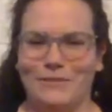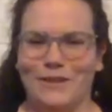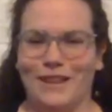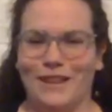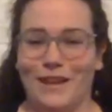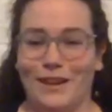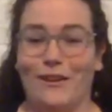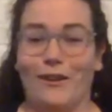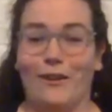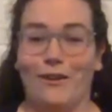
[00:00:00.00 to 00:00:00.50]
be
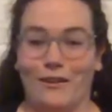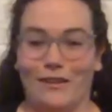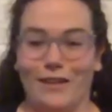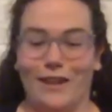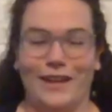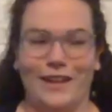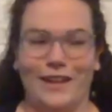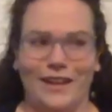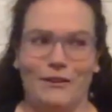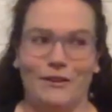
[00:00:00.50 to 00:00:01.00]
like, oh,
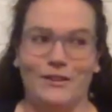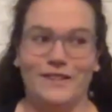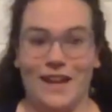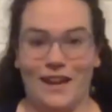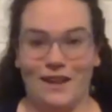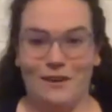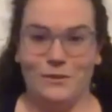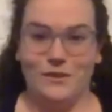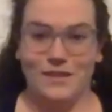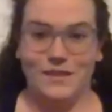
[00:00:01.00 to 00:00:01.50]
like, what
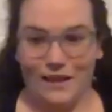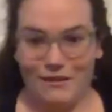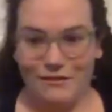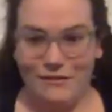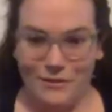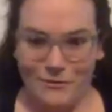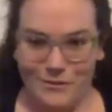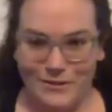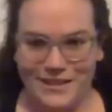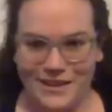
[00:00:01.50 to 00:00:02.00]
daddy would say if
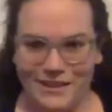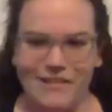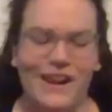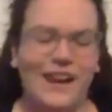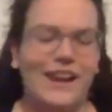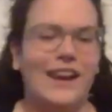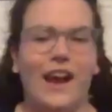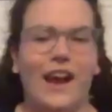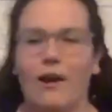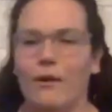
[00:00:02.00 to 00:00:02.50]
he was here
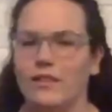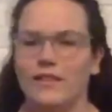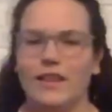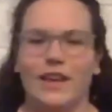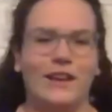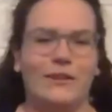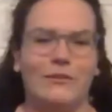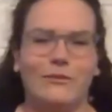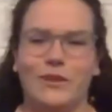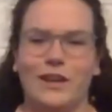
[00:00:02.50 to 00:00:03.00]
right now. And
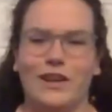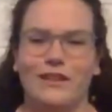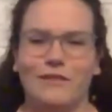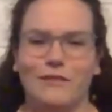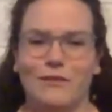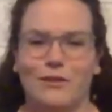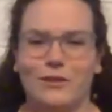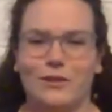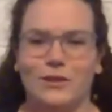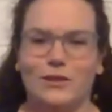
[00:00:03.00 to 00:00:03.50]
like,
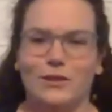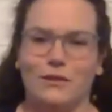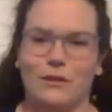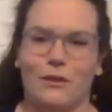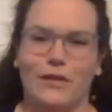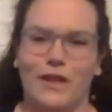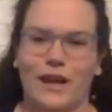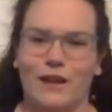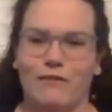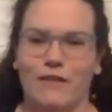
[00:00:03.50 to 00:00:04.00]
we'll just
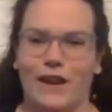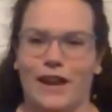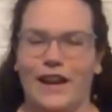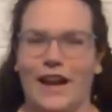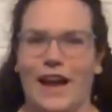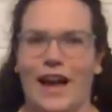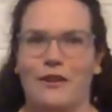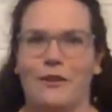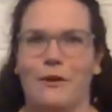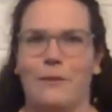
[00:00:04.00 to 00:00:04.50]
throw that right
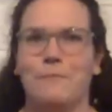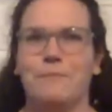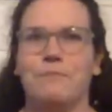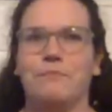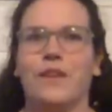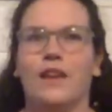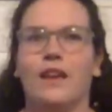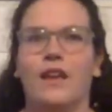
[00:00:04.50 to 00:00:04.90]
at him.